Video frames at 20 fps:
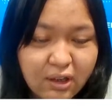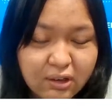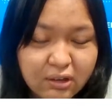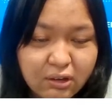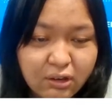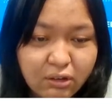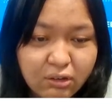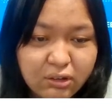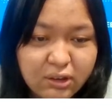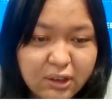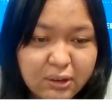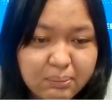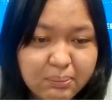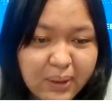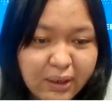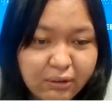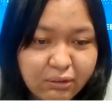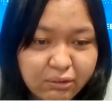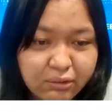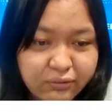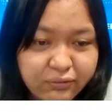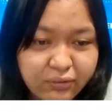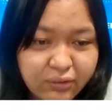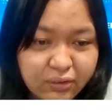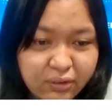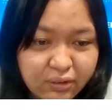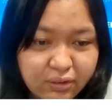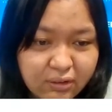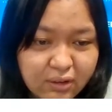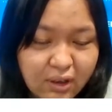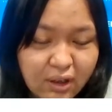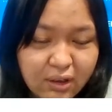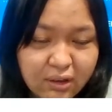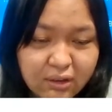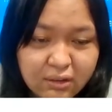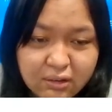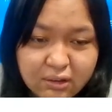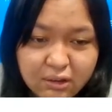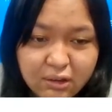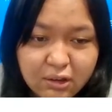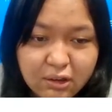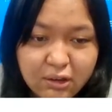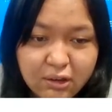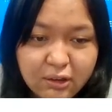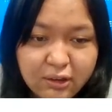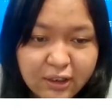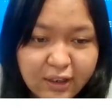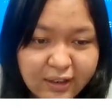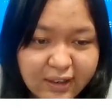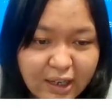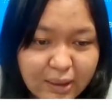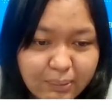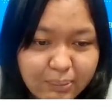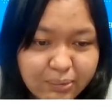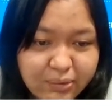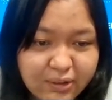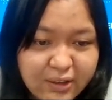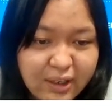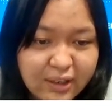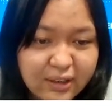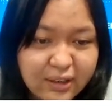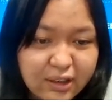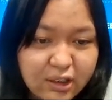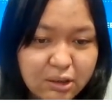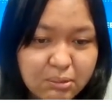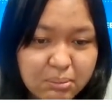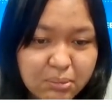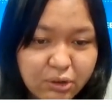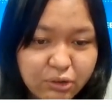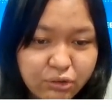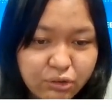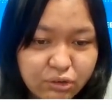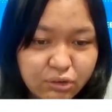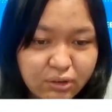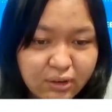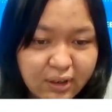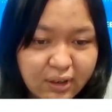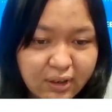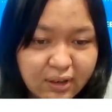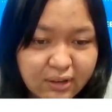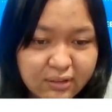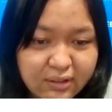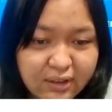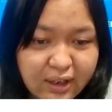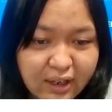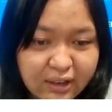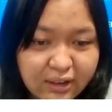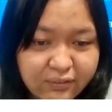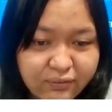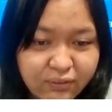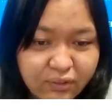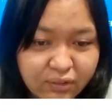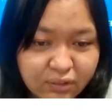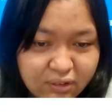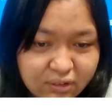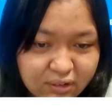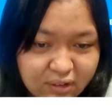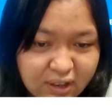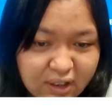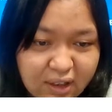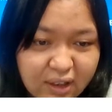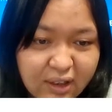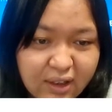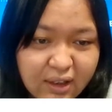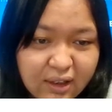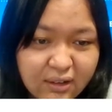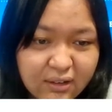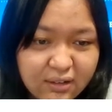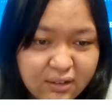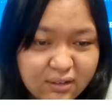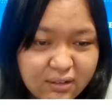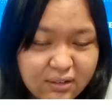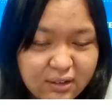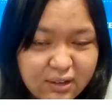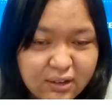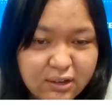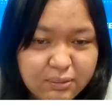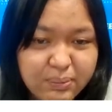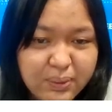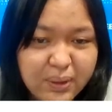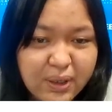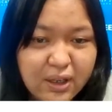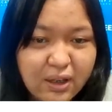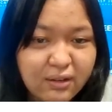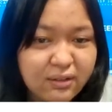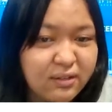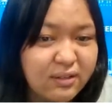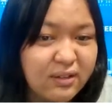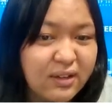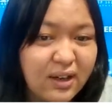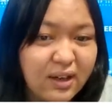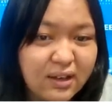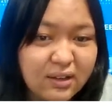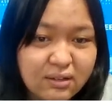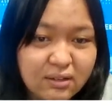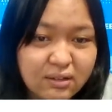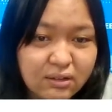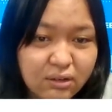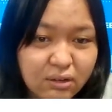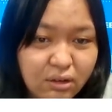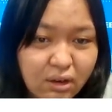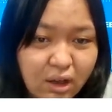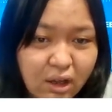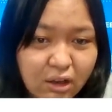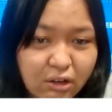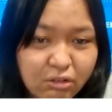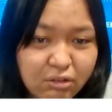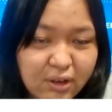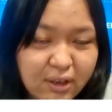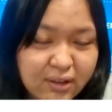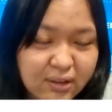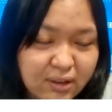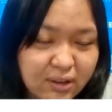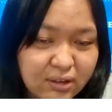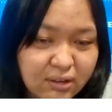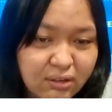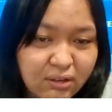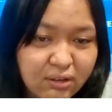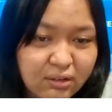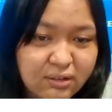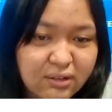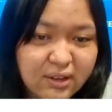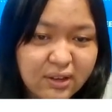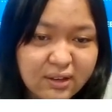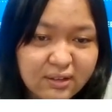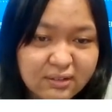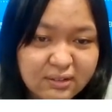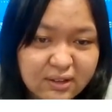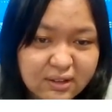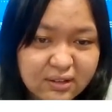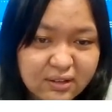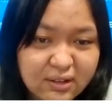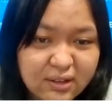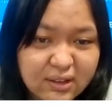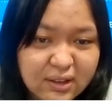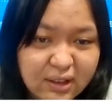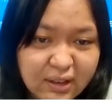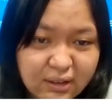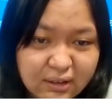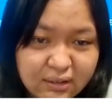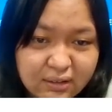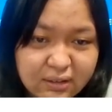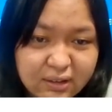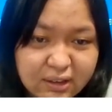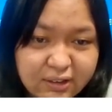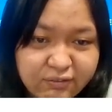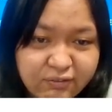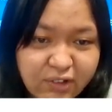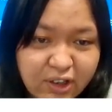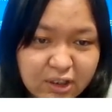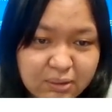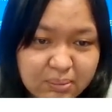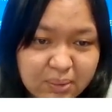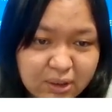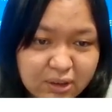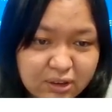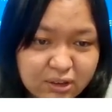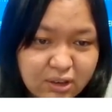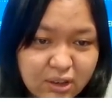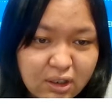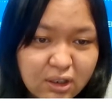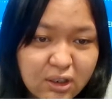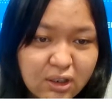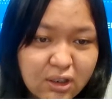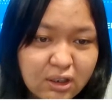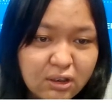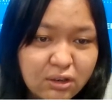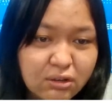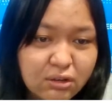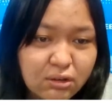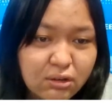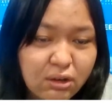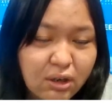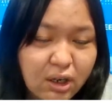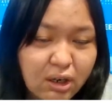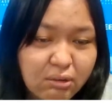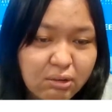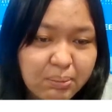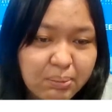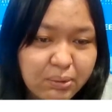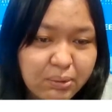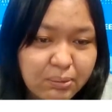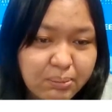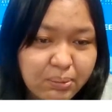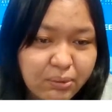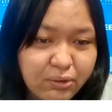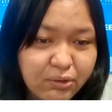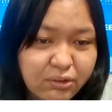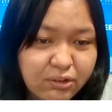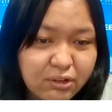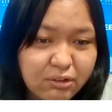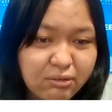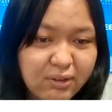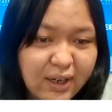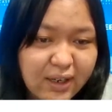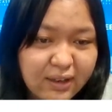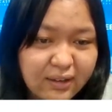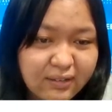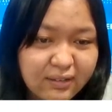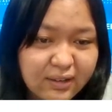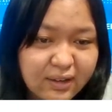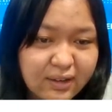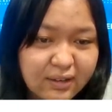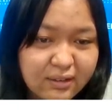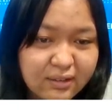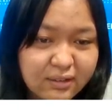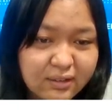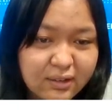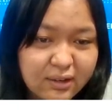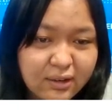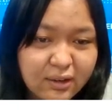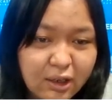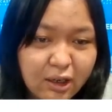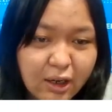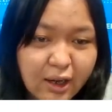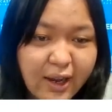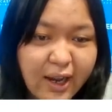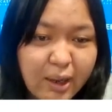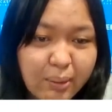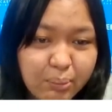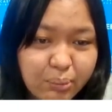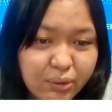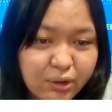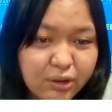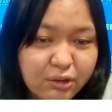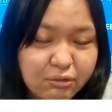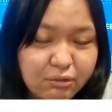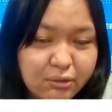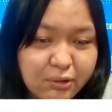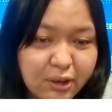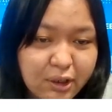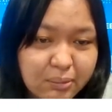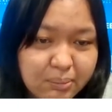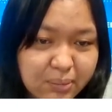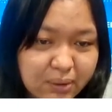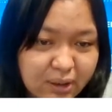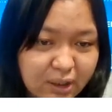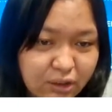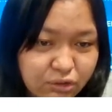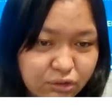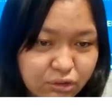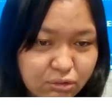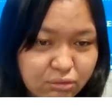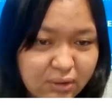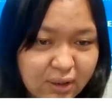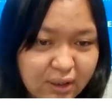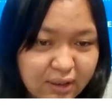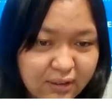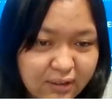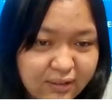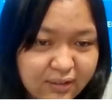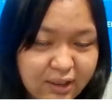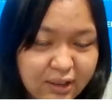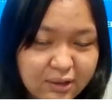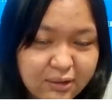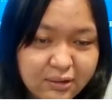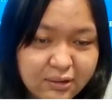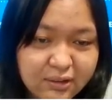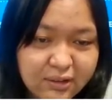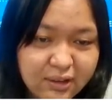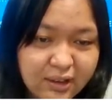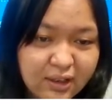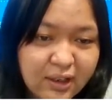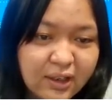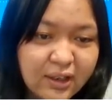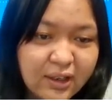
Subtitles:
only microphones on the earcups and the commercial NC headphones. This is because there is no unquality noise exist in the environment. So our proposed wireless NC, a hybrid combination wireless NC,